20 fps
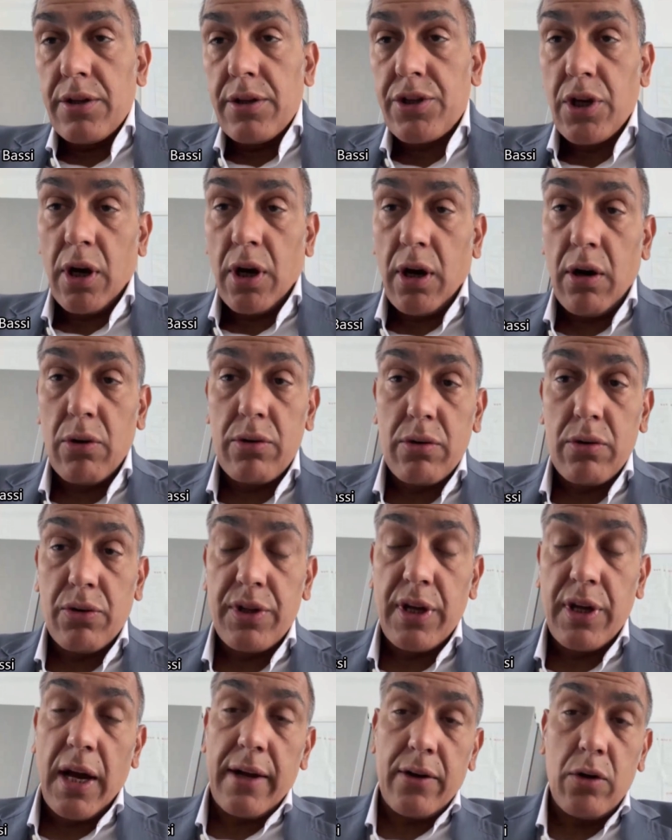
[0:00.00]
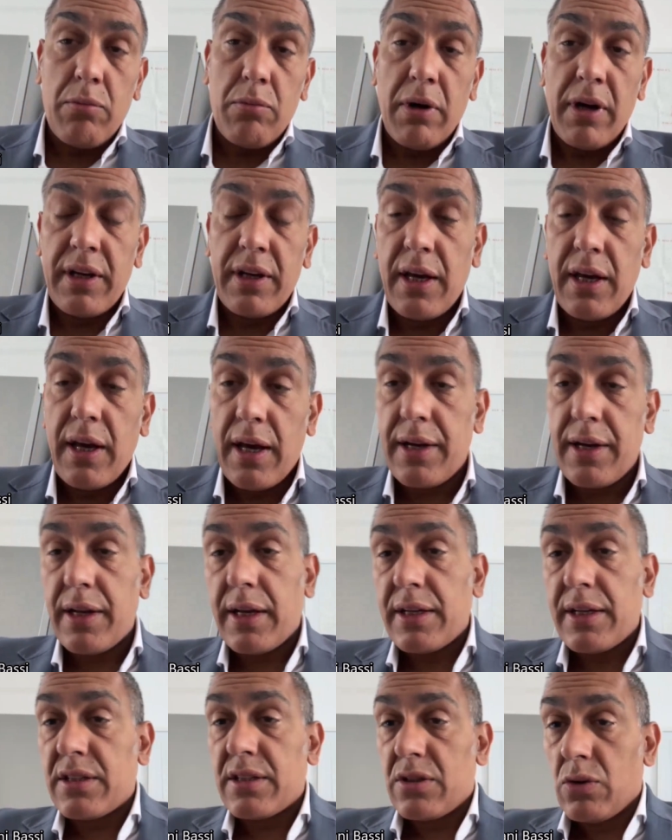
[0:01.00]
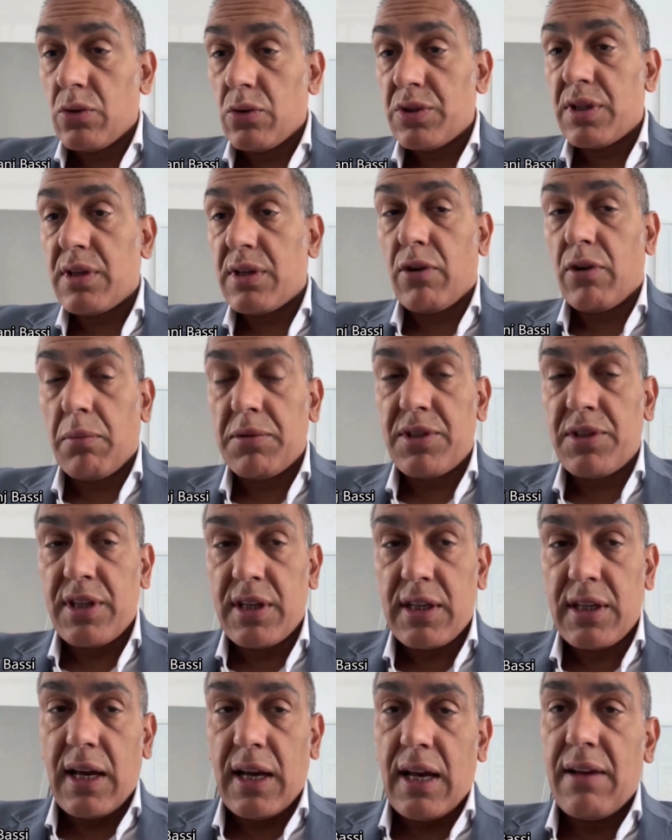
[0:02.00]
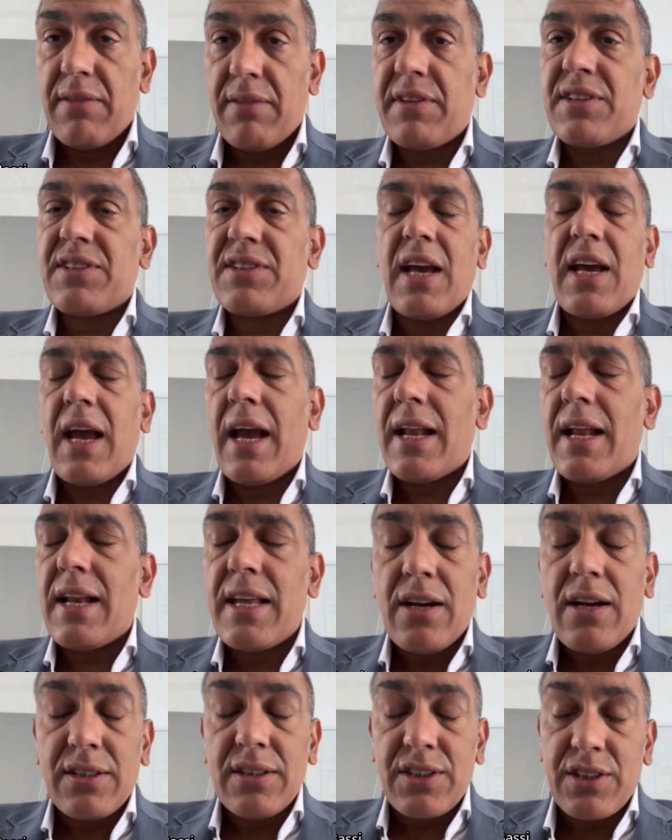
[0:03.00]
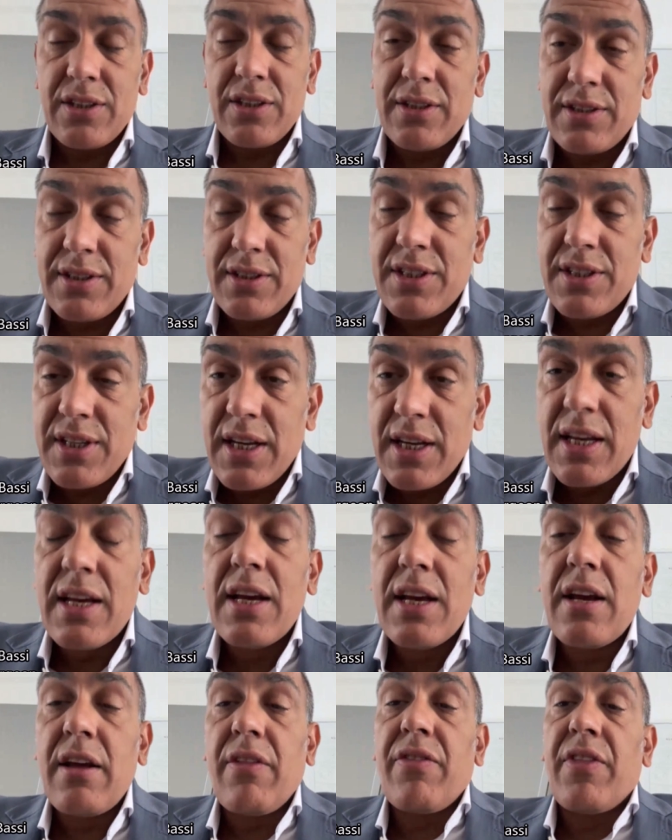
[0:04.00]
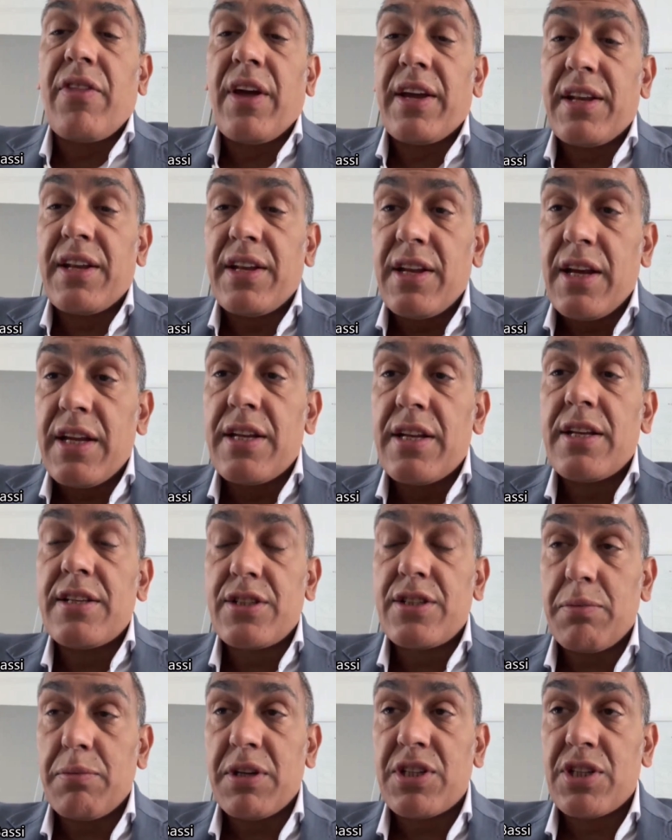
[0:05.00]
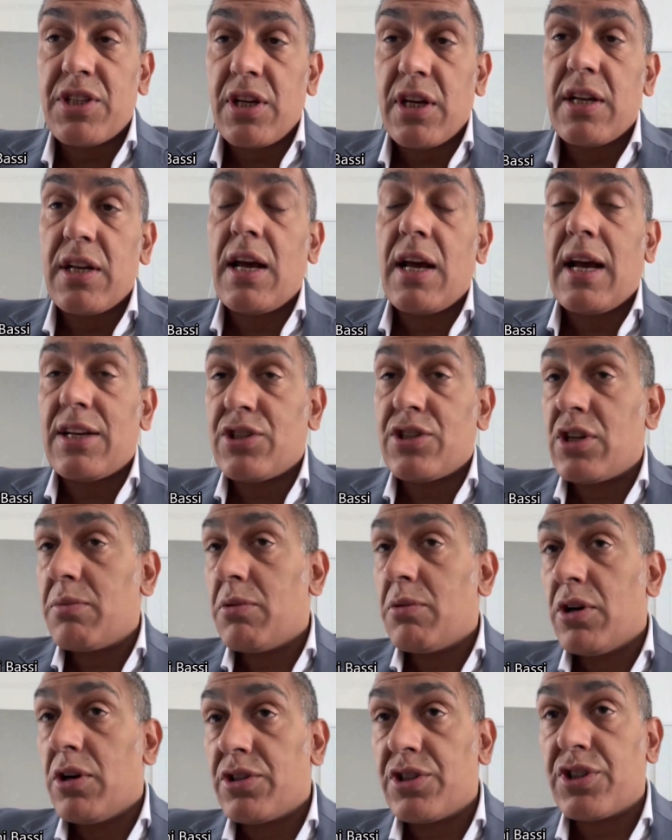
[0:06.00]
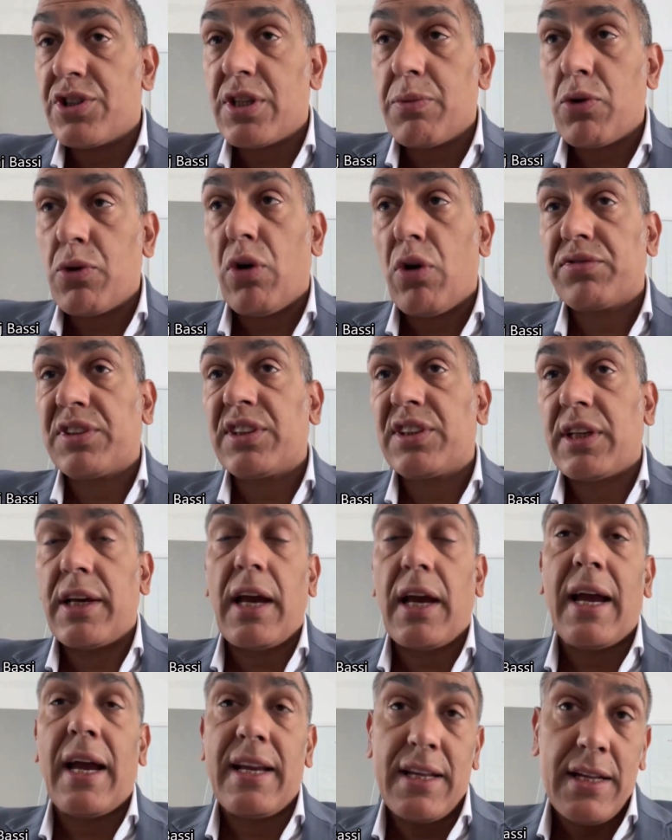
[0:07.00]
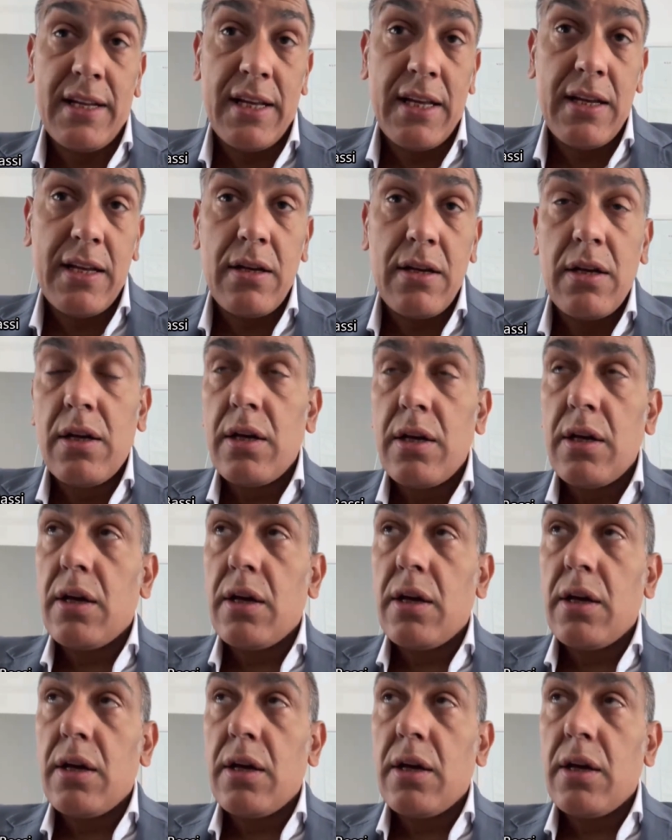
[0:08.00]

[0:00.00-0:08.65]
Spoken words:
the child or the adult may get headaches, nausea, vomiting, and if there's any uncertainty, they need to be seen as an emergency. We'd often say A&E.